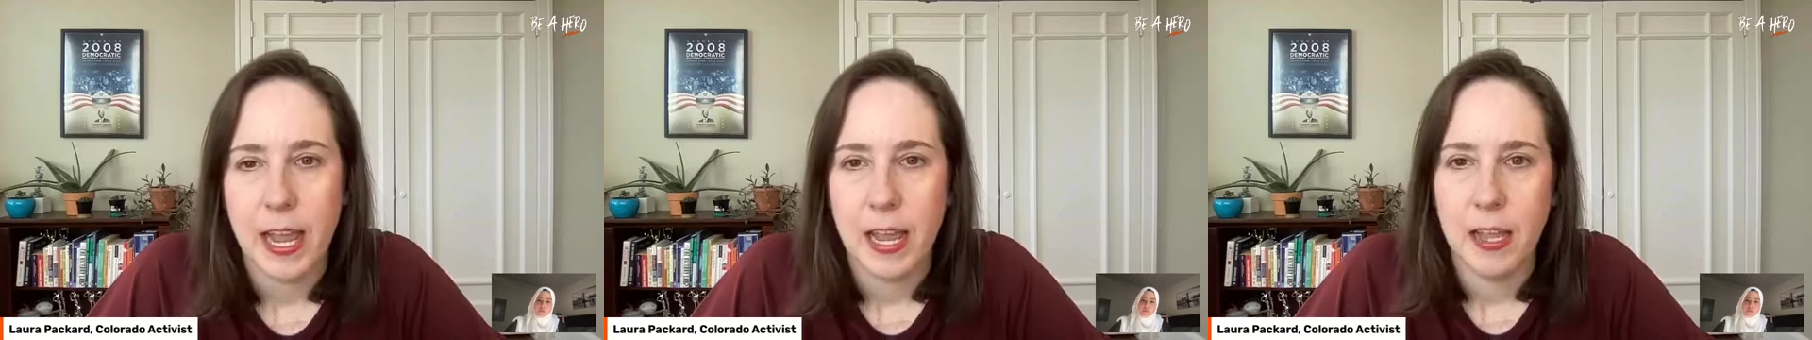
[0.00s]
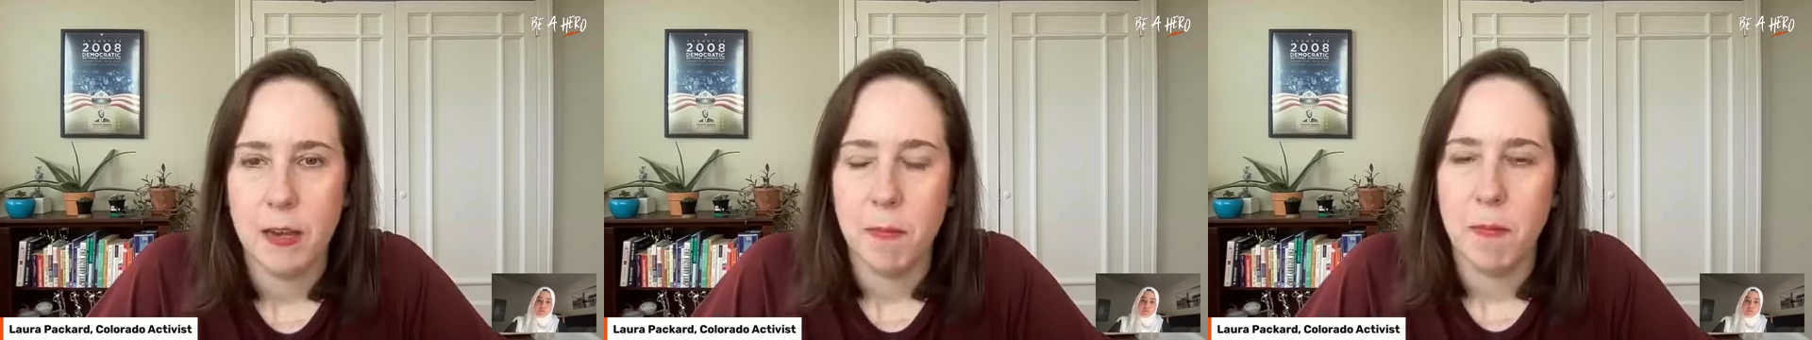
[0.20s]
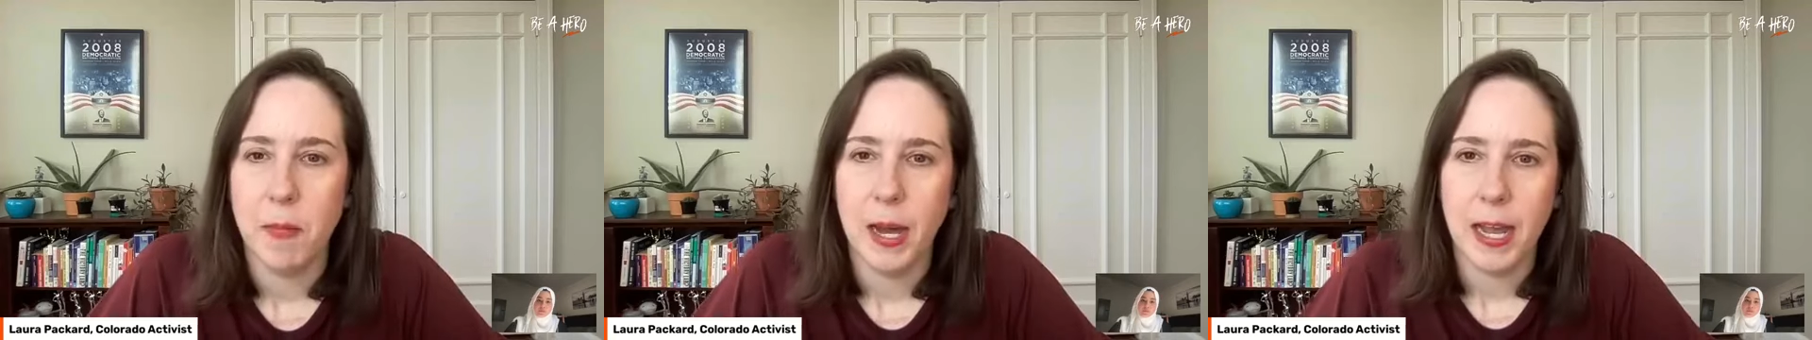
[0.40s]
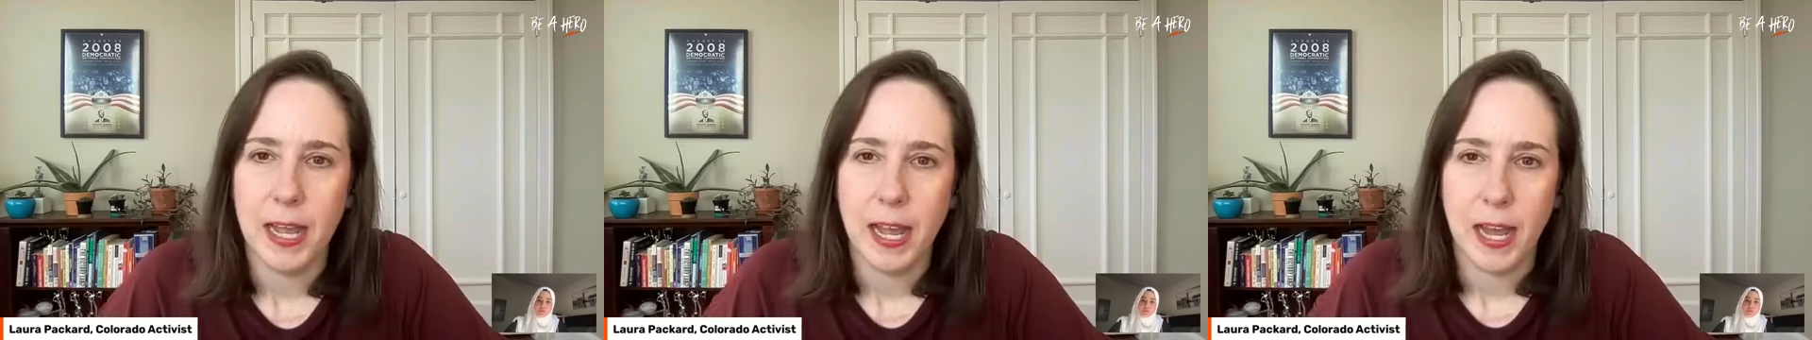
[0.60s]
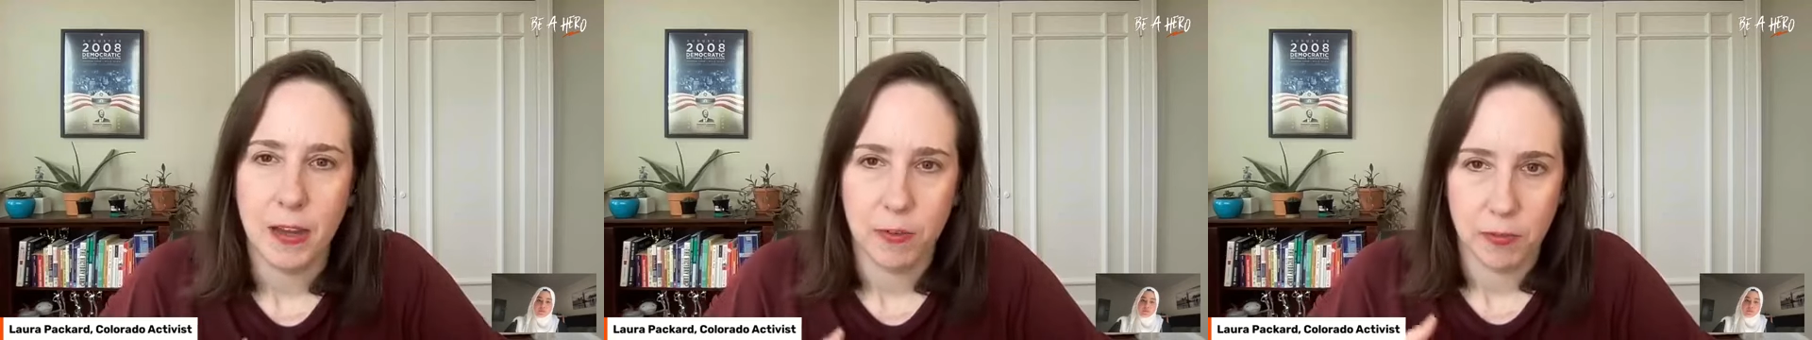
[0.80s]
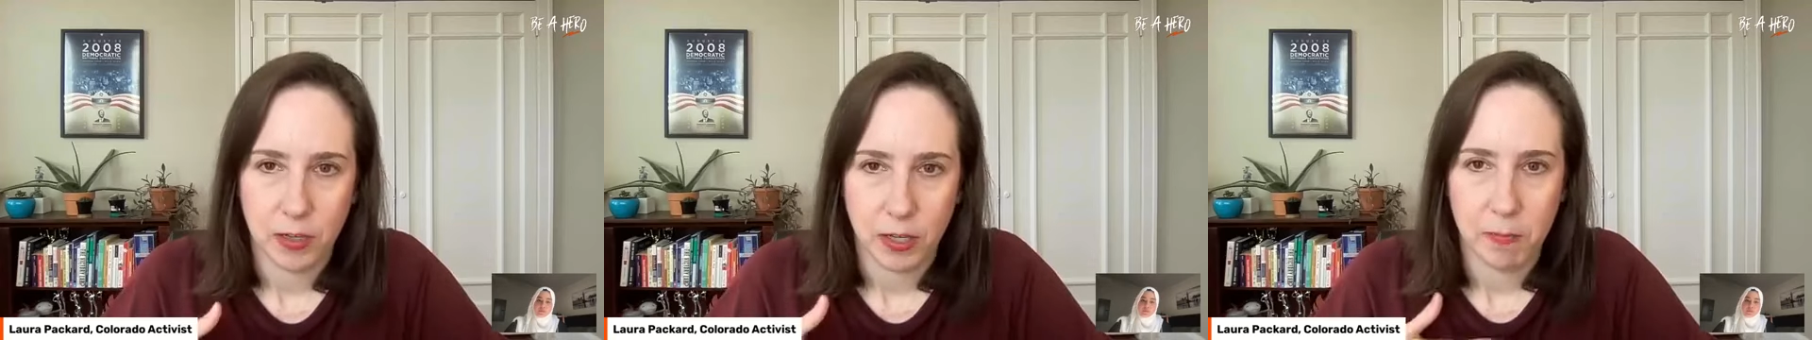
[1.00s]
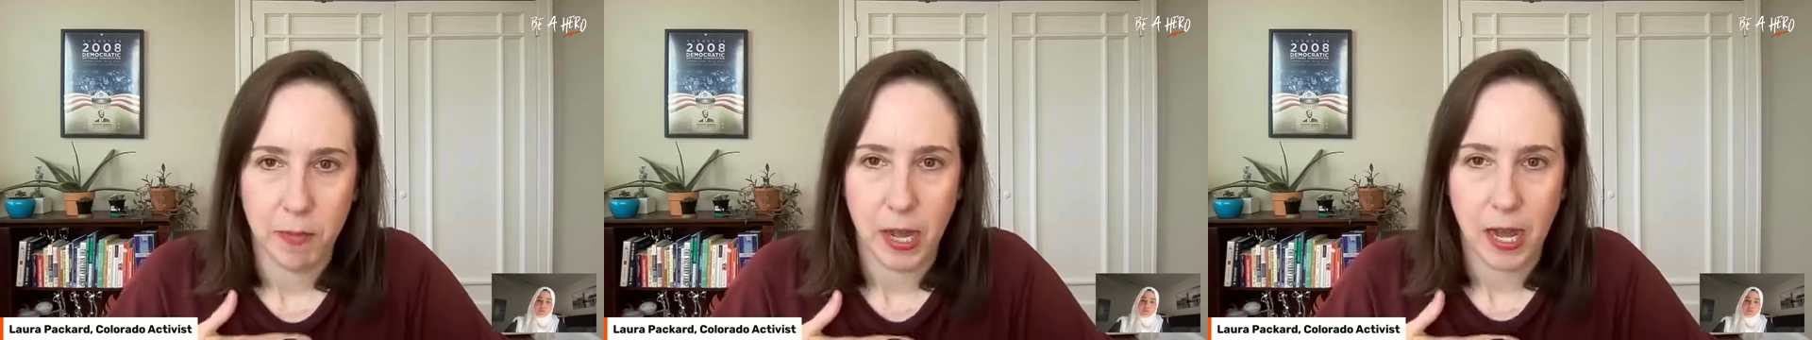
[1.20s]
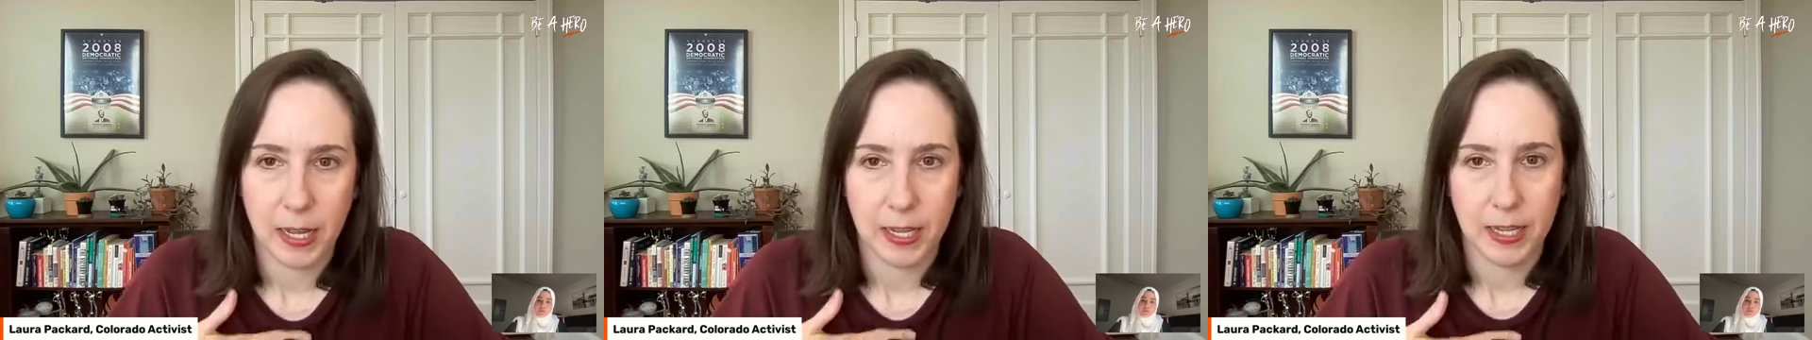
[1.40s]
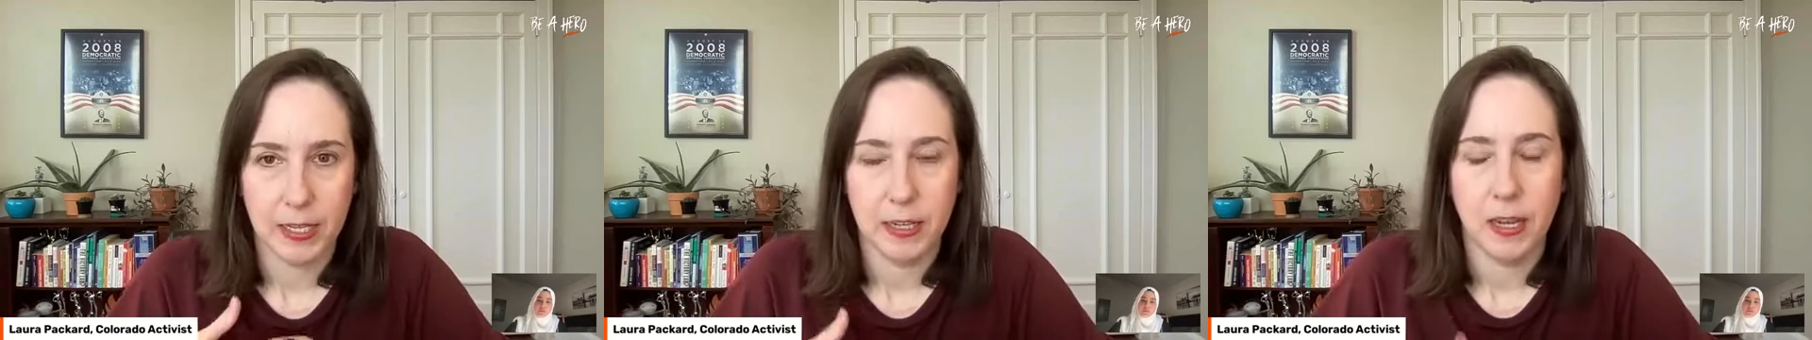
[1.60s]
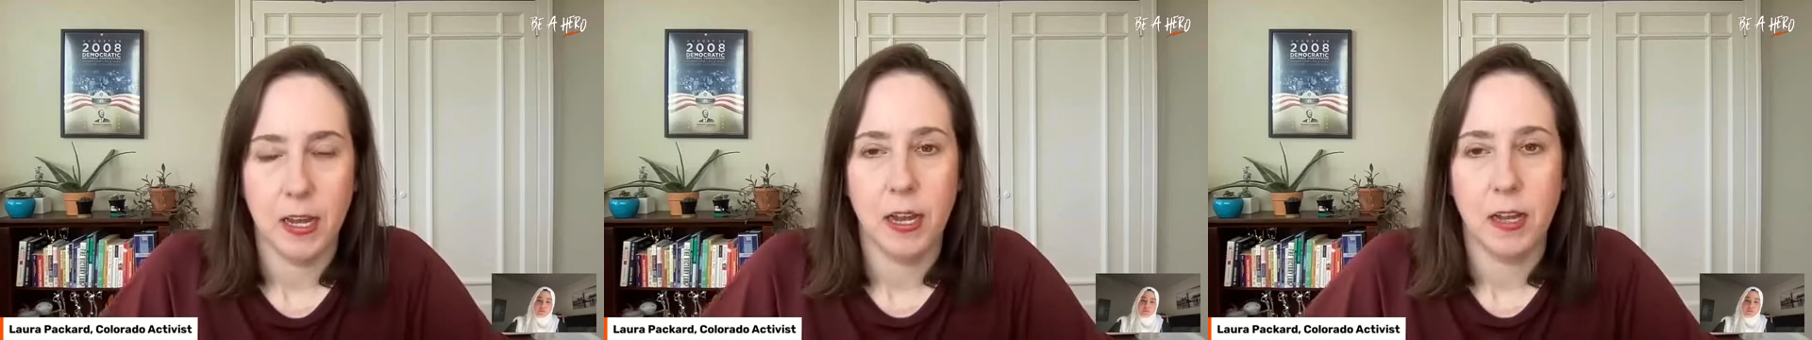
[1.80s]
And my out-of-pocket